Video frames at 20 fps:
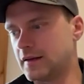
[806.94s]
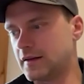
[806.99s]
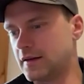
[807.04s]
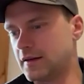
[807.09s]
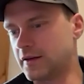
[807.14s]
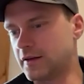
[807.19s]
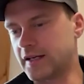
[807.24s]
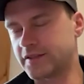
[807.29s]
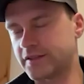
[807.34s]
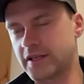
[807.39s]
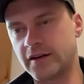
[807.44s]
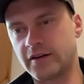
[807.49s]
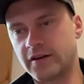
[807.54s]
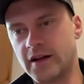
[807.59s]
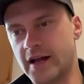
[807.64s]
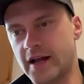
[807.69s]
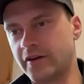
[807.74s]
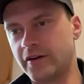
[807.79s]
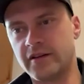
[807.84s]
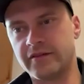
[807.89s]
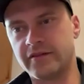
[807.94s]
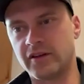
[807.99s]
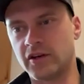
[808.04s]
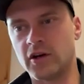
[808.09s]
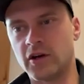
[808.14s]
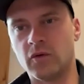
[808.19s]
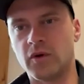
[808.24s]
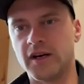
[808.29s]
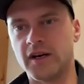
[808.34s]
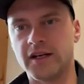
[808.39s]
gosh, I don't even
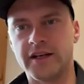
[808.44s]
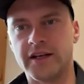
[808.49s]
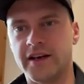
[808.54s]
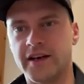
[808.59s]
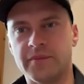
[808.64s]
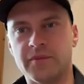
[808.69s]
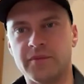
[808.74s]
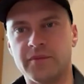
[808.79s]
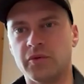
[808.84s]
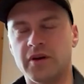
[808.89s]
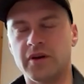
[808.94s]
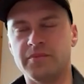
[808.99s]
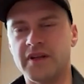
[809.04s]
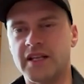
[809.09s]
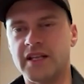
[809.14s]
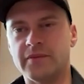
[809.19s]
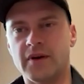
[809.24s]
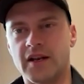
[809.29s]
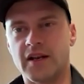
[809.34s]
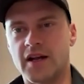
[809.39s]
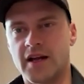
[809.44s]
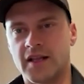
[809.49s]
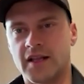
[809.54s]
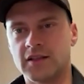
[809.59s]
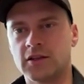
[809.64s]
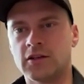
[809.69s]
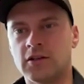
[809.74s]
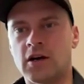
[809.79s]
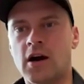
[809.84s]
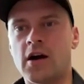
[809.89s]
know what a good number would be, but
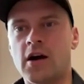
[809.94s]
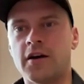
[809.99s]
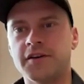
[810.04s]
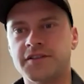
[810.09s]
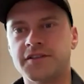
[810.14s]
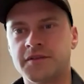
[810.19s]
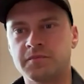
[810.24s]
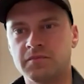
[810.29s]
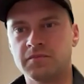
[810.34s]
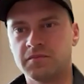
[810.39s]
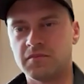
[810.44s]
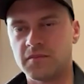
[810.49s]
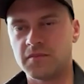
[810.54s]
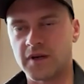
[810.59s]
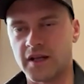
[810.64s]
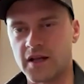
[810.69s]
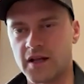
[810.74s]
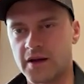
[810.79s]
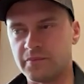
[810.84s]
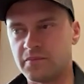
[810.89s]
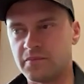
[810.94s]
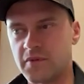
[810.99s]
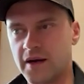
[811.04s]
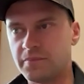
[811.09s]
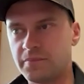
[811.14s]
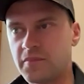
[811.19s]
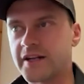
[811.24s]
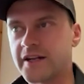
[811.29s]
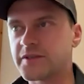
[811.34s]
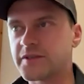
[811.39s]
a
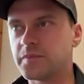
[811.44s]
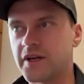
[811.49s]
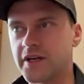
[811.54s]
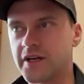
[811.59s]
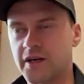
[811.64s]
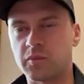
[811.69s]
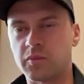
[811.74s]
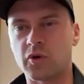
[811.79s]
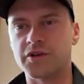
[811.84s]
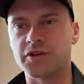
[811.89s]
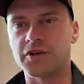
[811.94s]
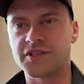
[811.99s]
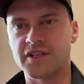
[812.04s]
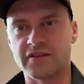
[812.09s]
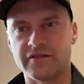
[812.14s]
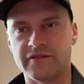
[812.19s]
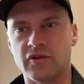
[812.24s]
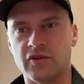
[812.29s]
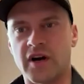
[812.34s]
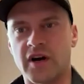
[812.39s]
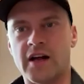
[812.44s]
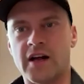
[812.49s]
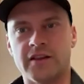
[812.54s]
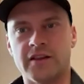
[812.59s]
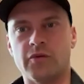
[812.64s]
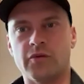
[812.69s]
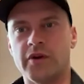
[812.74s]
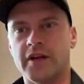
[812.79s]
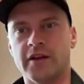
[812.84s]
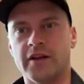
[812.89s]
much bigger portion of ground
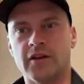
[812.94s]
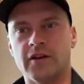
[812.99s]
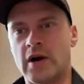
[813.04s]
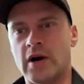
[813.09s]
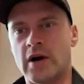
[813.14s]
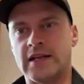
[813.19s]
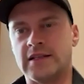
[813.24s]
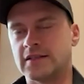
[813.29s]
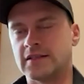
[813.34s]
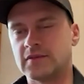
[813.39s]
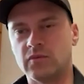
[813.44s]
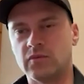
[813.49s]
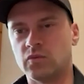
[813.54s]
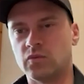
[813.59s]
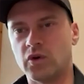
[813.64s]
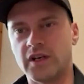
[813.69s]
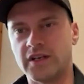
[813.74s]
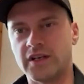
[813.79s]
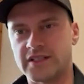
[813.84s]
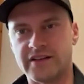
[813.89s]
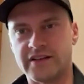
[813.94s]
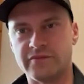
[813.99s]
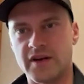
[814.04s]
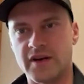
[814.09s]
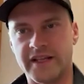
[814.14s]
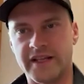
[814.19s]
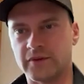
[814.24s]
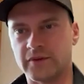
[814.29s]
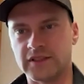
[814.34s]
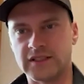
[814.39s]
that we otherwise wouldn't have been
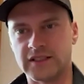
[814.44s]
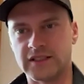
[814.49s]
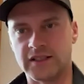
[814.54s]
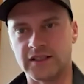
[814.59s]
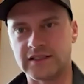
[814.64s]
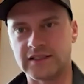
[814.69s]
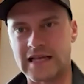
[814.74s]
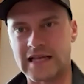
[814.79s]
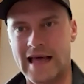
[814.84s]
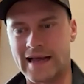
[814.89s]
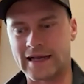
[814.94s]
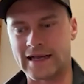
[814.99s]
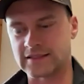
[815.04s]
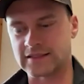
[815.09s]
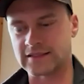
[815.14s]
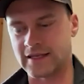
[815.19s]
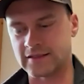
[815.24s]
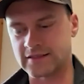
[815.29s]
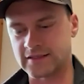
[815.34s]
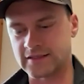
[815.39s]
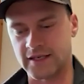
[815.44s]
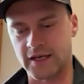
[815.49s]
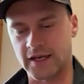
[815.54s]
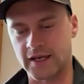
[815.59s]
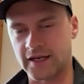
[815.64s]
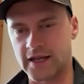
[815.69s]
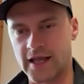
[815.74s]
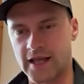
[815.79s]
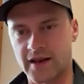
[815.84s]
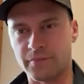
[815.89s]
able to access,
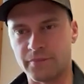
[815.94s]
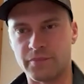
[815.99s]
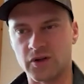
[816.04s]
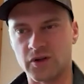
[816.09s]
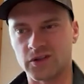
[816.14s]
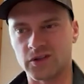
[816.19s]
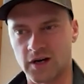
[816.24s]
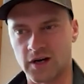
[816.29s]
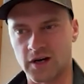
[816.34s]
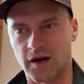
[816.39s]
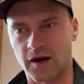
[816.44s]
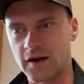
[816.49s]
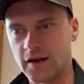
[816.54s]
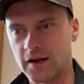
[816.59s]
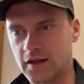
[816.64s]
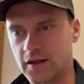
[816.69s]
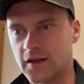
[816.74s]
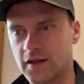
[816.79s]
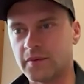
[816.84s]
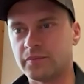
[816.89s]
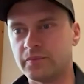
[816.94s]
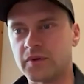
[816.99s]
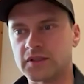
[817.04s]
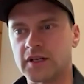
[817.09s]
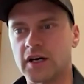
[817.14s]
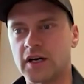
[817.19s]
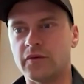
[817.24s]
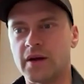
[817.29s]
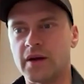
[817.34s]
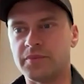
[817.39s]
and kind of build our
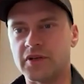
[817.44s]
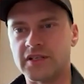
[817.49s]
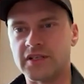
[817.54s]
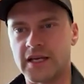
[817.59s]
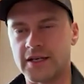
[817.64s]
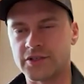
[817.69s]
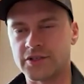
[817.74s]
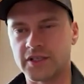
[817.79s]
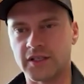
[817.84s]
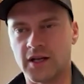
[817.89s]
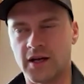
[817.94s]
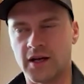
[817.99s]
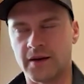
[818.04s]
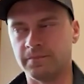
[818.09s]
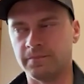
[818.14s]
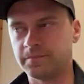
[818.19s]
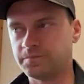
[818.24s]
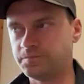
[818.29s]
reputation on.